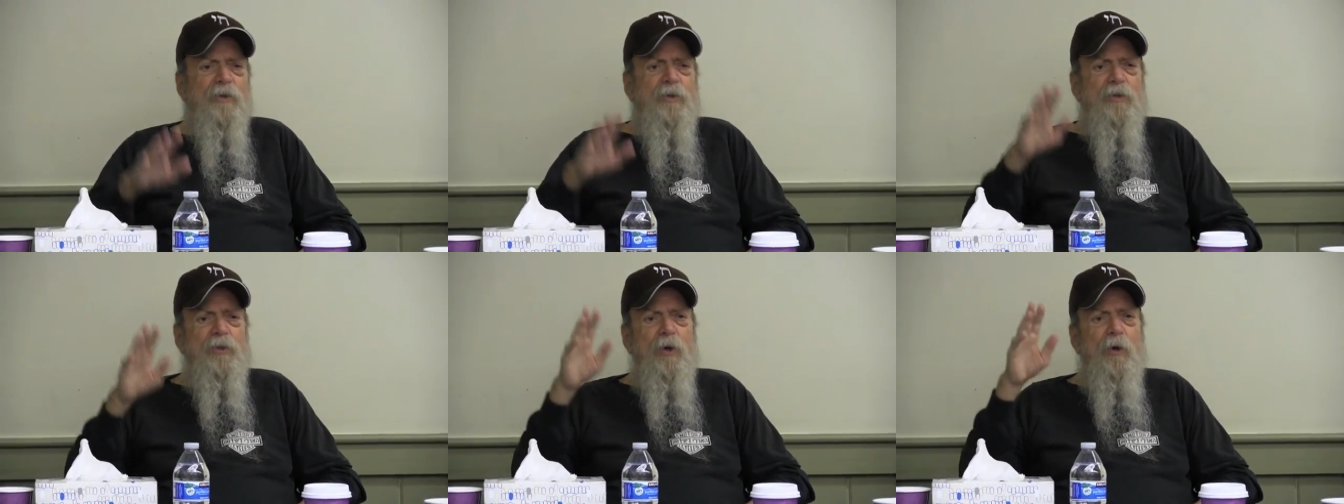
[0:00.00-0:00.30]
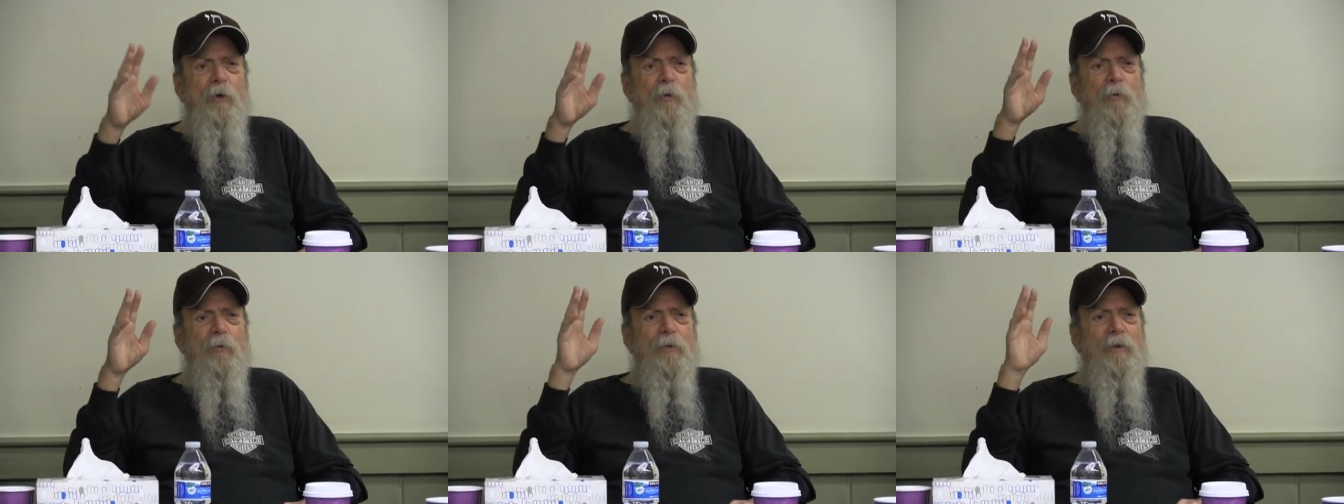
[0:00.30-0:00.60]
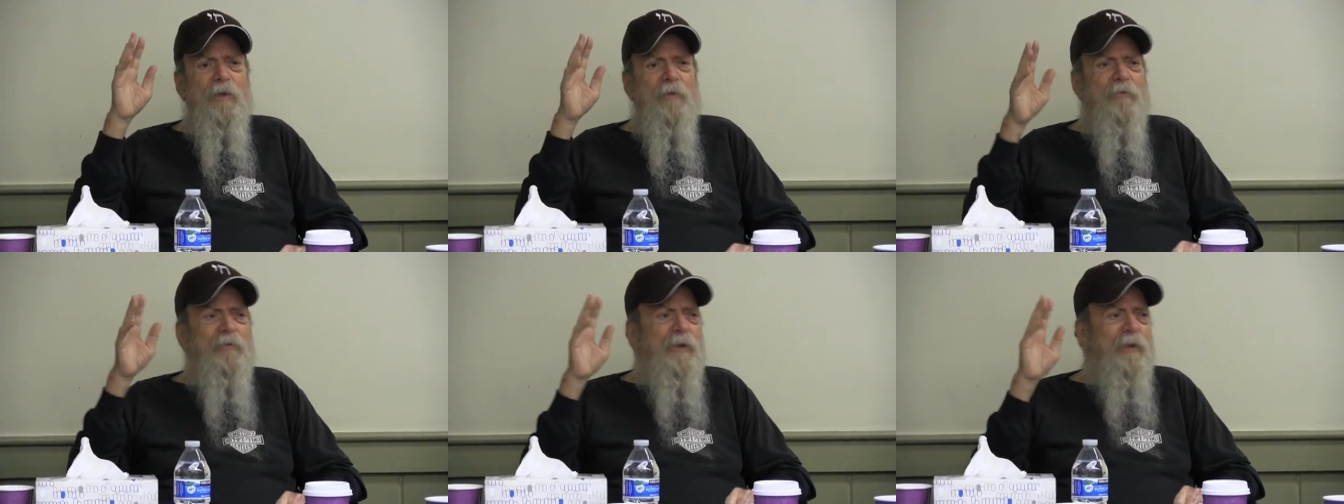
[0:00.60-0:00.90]
So
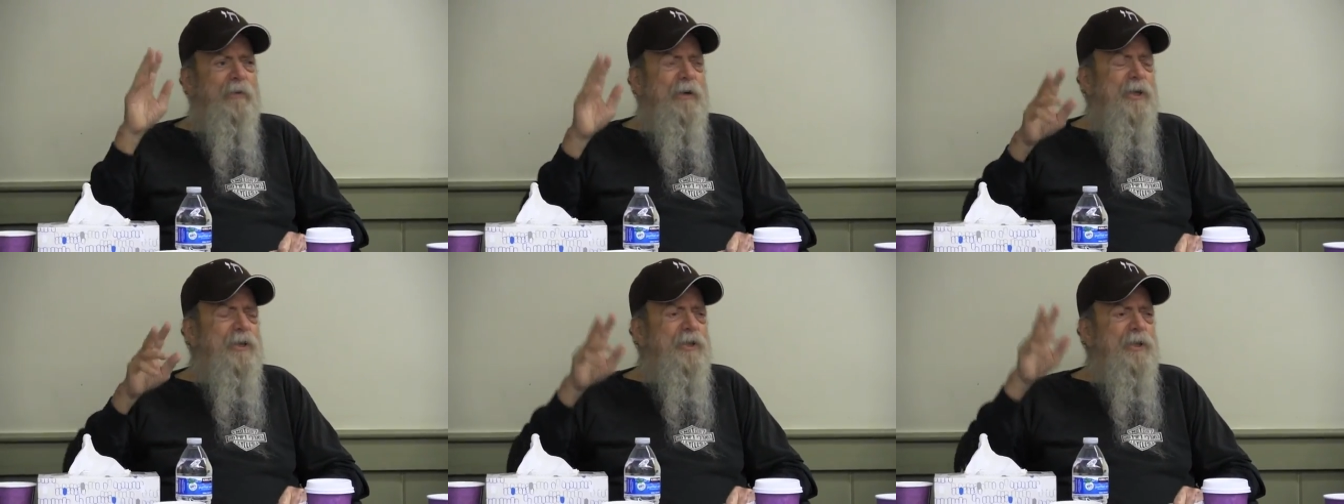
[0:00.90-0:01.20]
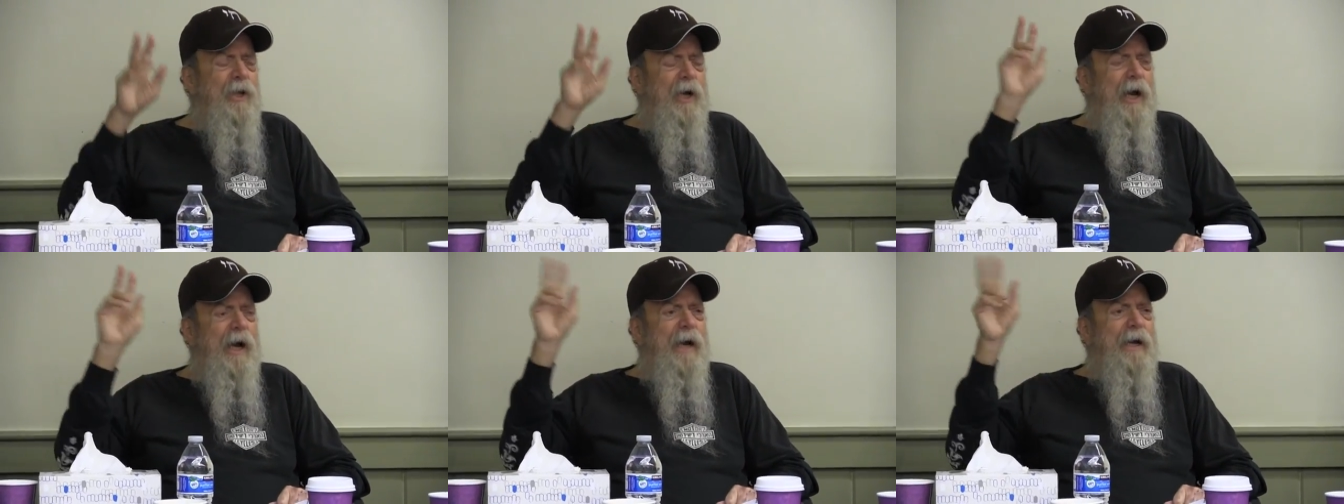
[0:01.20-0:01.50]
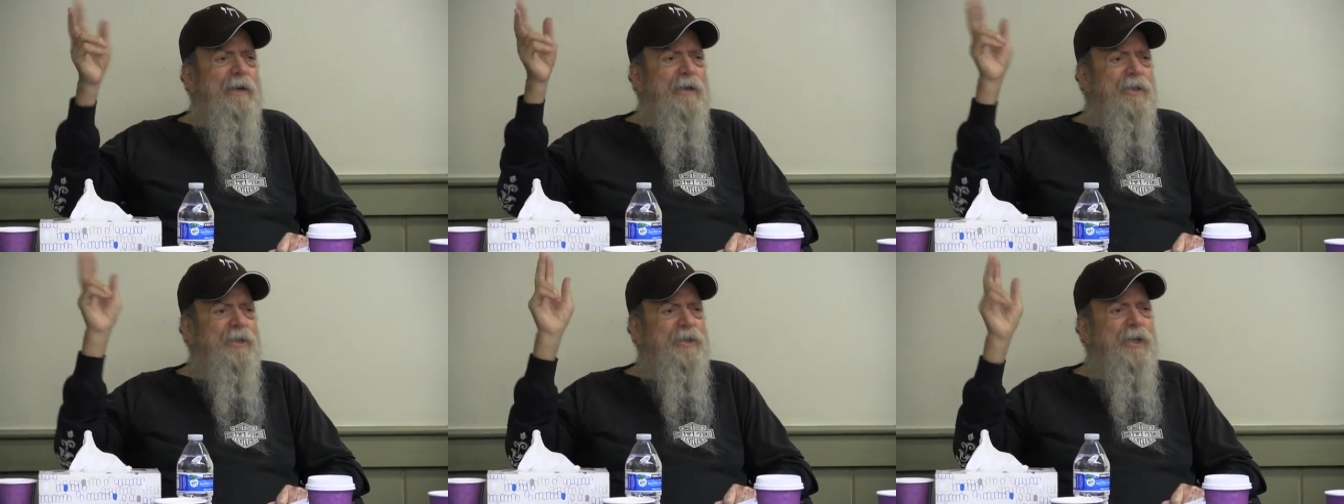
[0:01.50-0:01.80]
the Federation
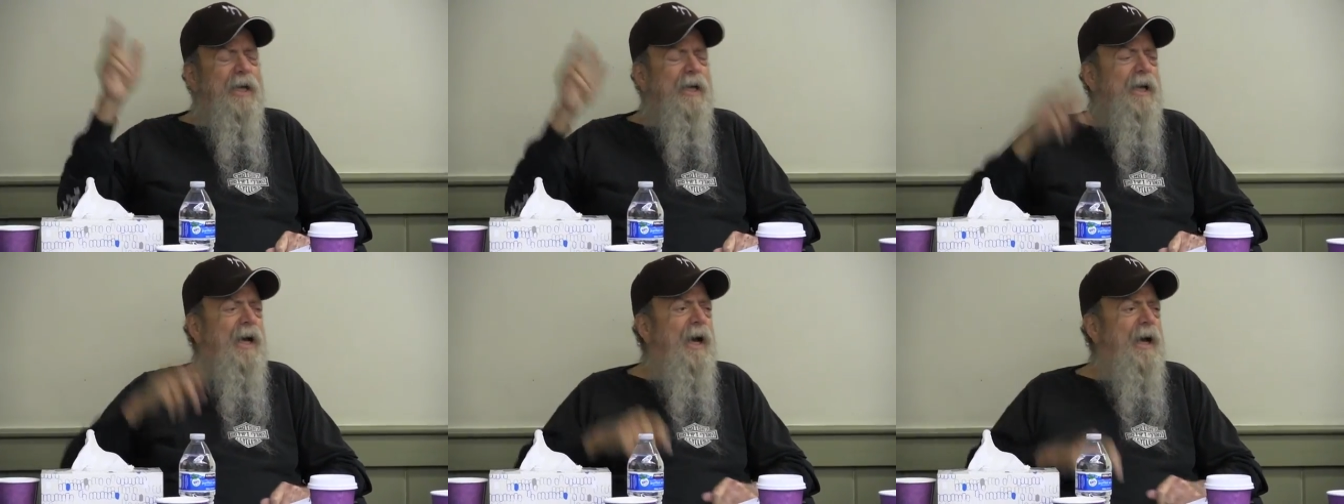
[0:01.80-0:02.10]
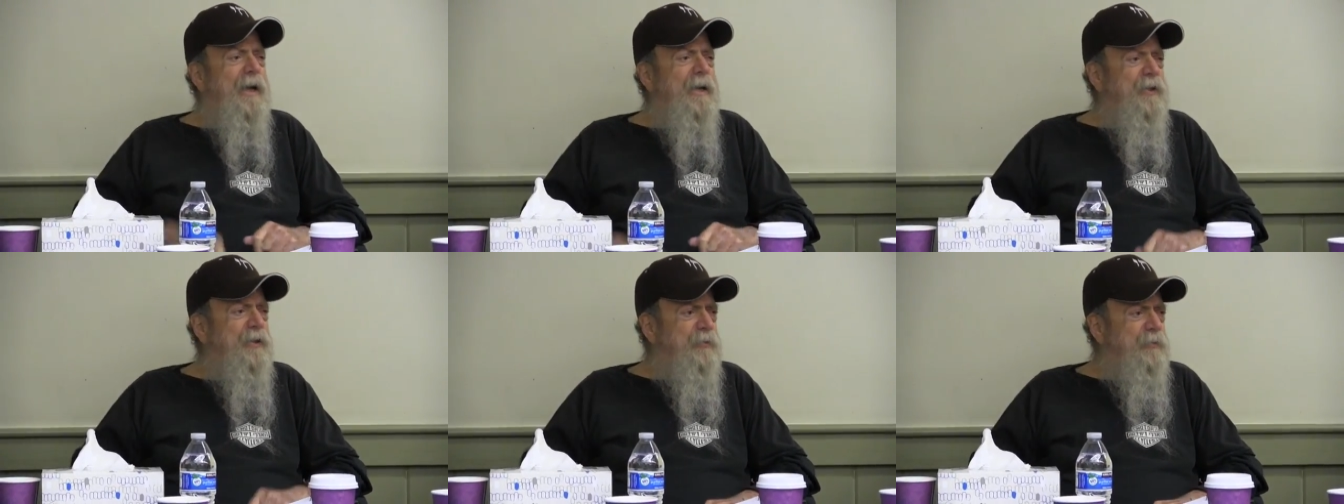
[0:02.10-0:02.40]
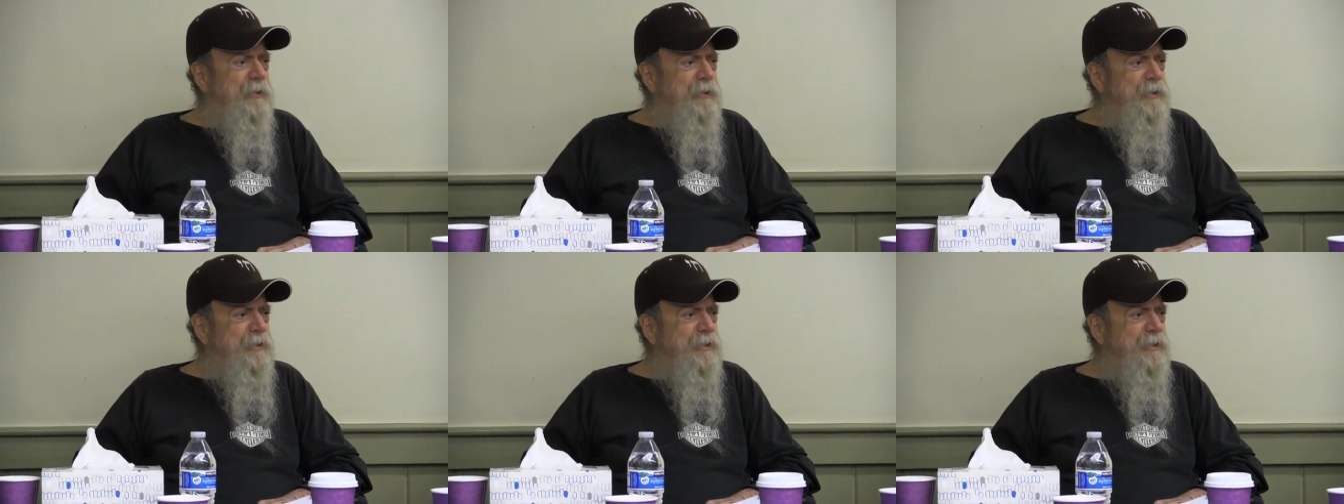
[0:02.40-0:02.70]
hired a
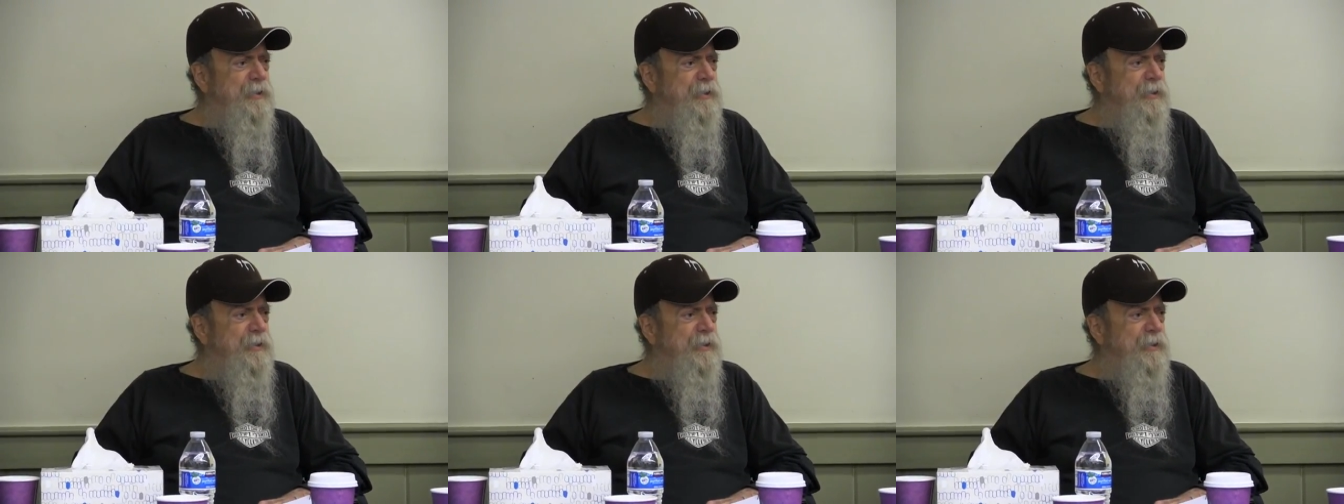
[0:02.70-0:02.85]
psychiatrist